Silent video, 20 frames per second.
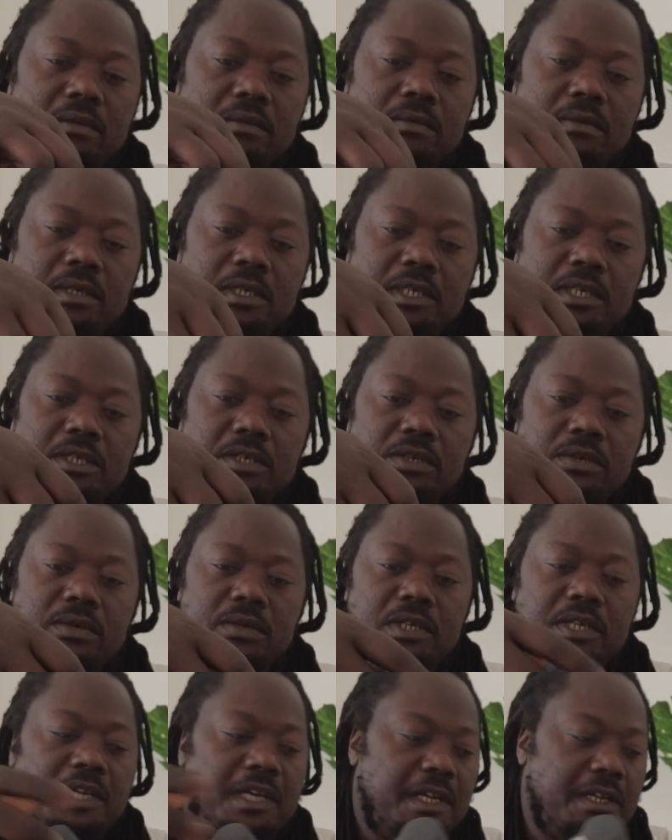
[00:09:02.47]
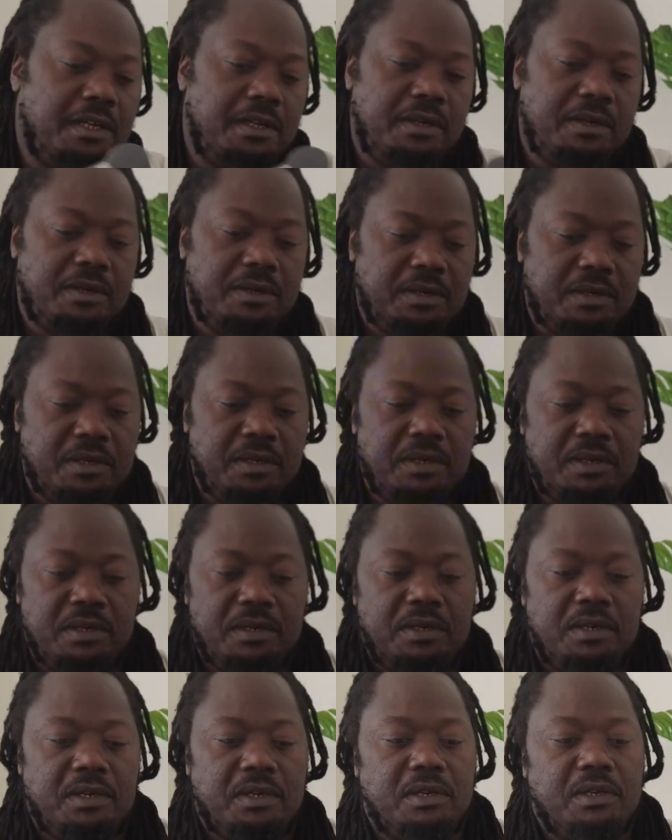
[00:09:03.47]
once you're done,
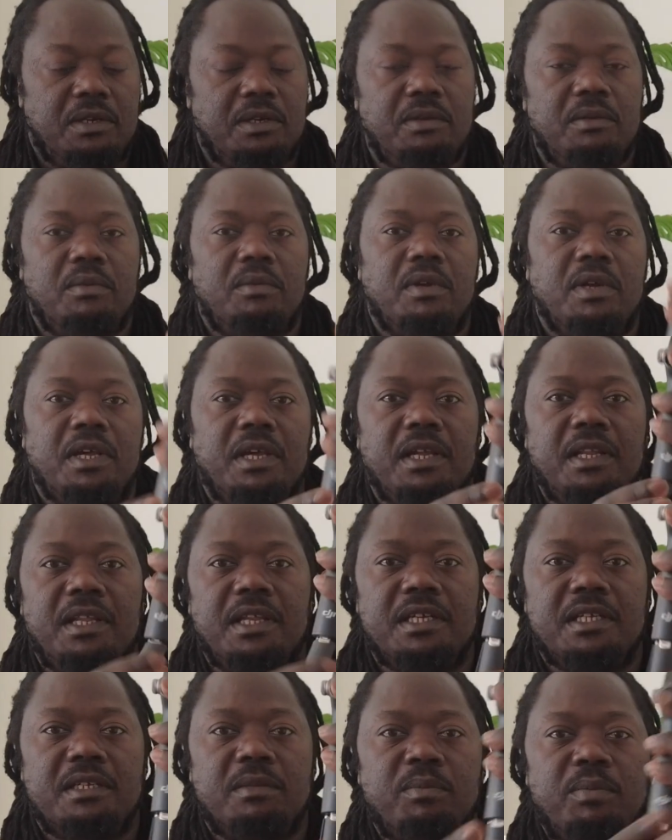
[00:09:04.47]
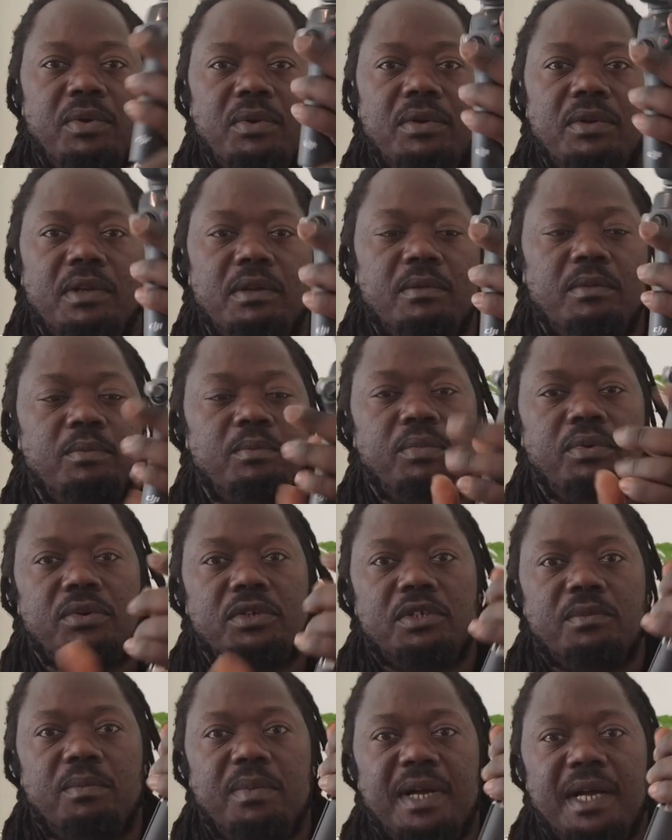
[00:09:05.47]
get this
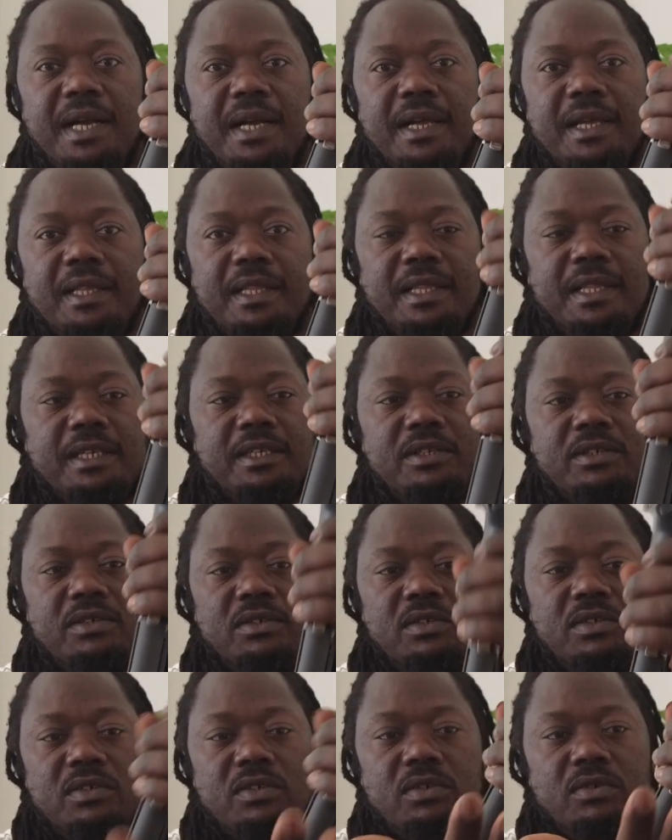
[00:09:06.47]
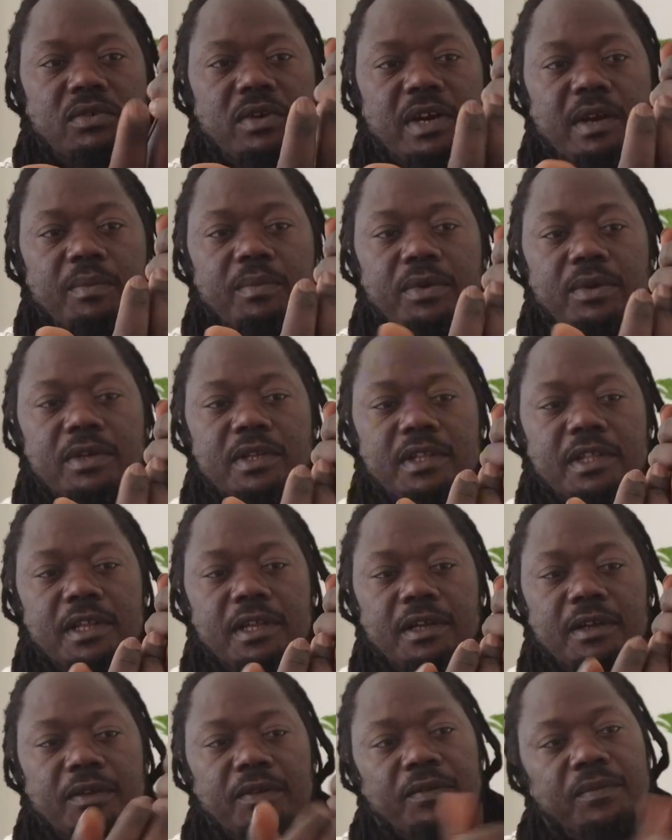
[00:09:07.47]
push back, the tripod
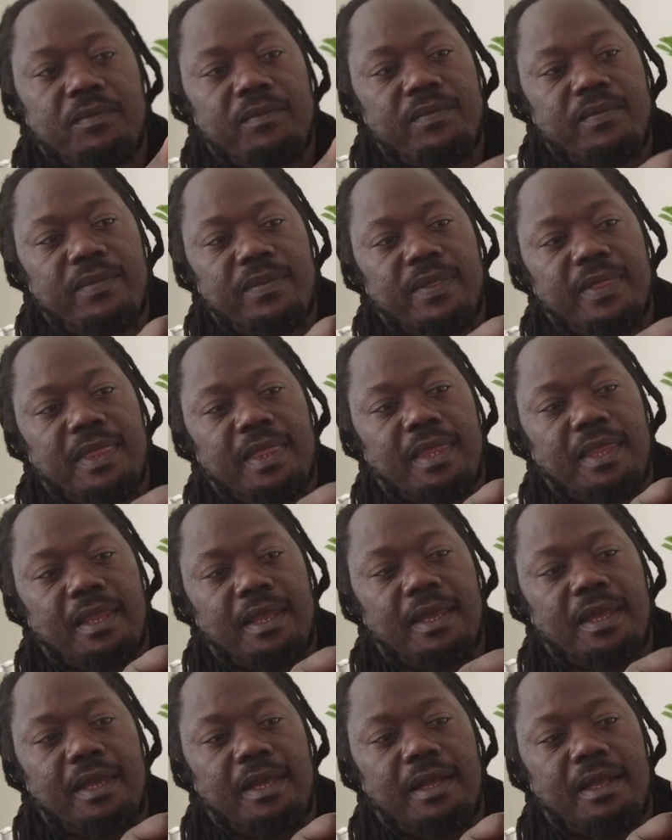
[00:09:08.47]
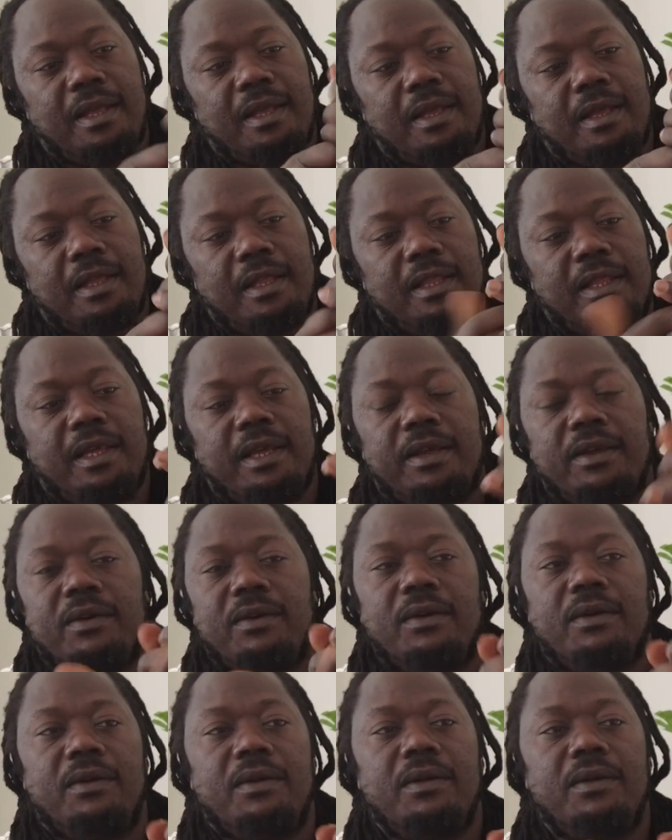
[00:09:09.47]
thing. There you
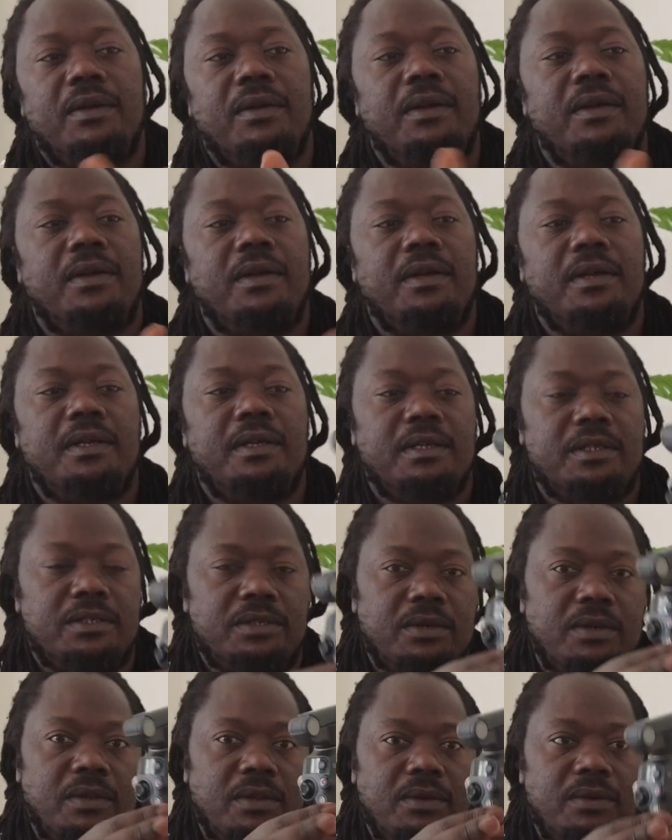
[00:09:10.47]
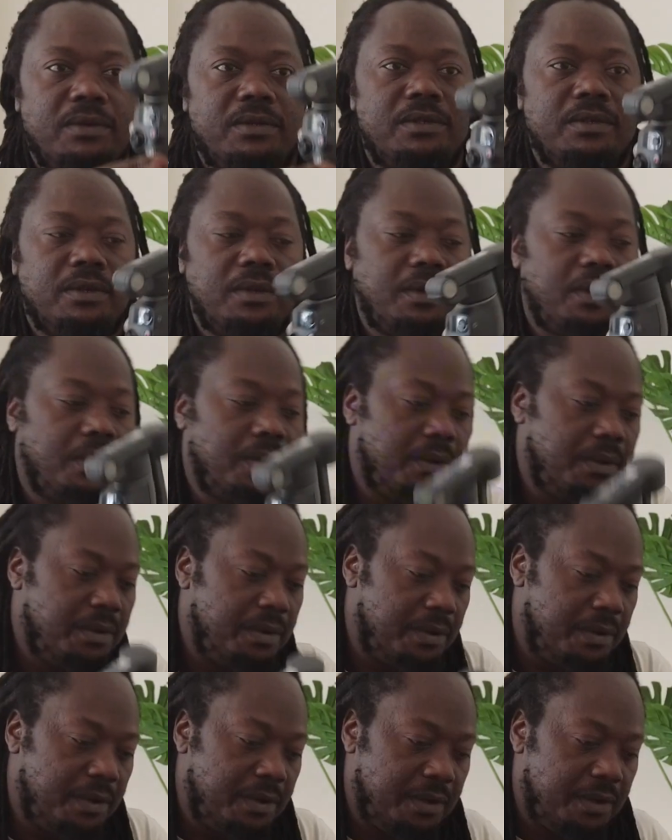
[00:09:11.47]
go. It's all good to go.
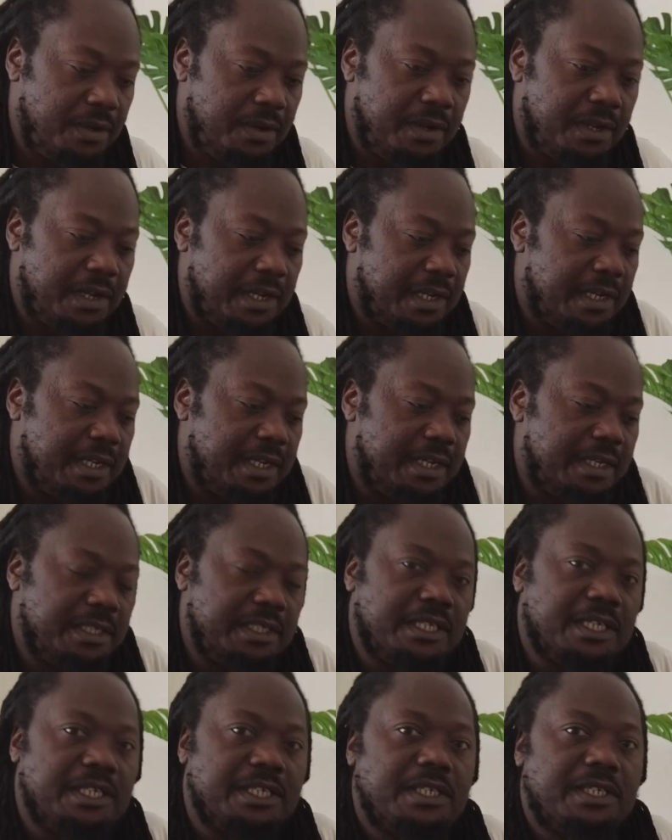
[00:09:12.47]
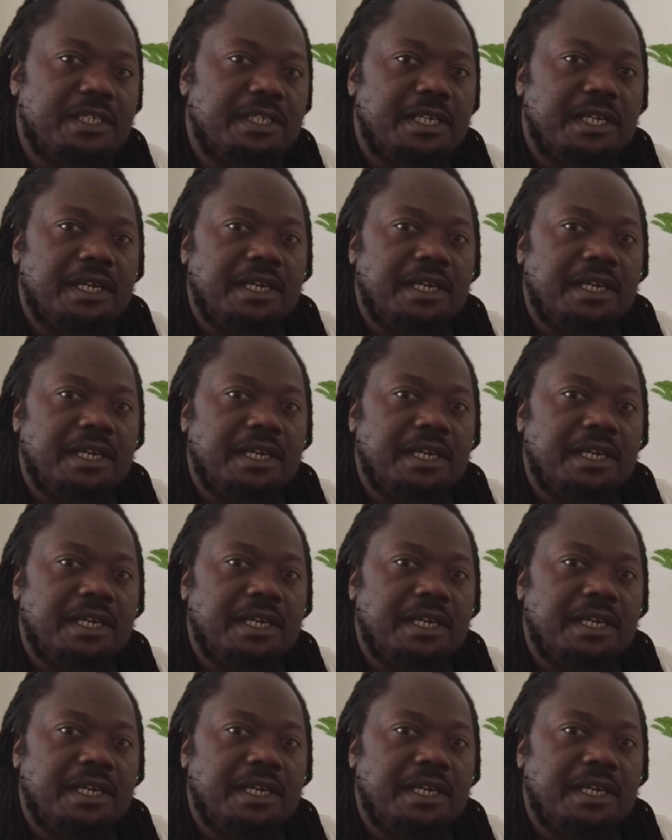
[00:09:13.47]
And then just